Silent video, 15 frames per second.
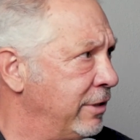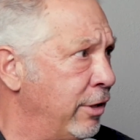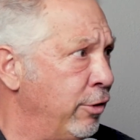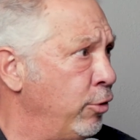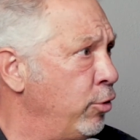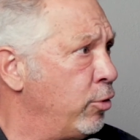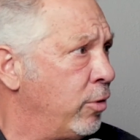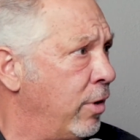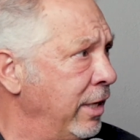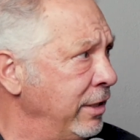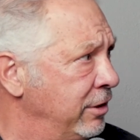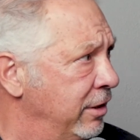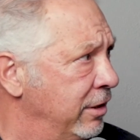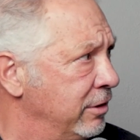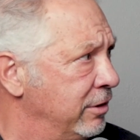They don't know who
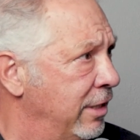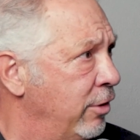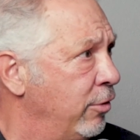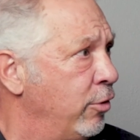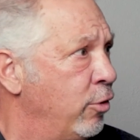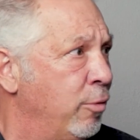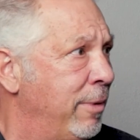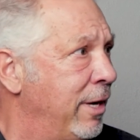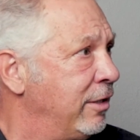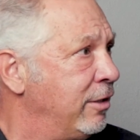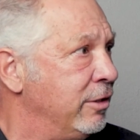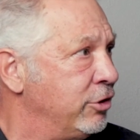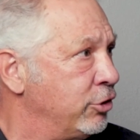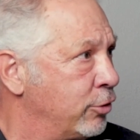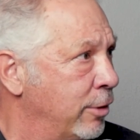Christ is. They don't know about
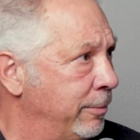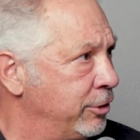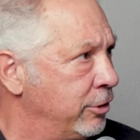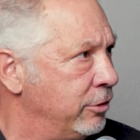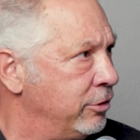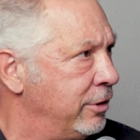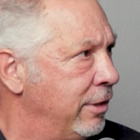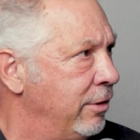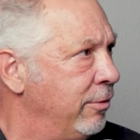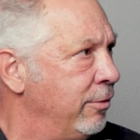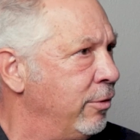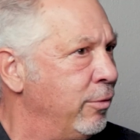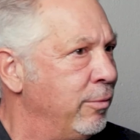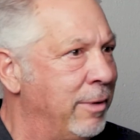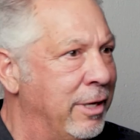the scriptures. They
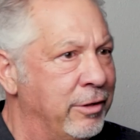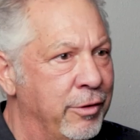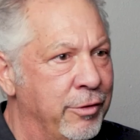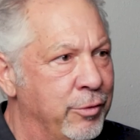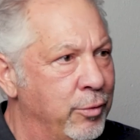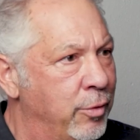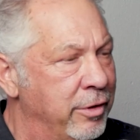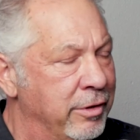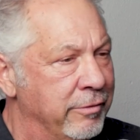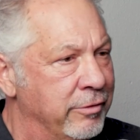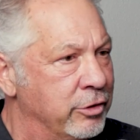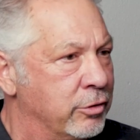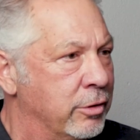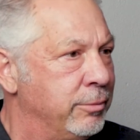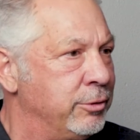don't know about the authority of
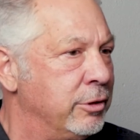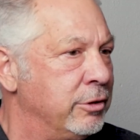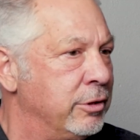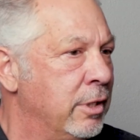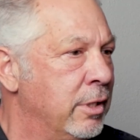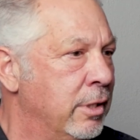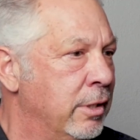the scriptures.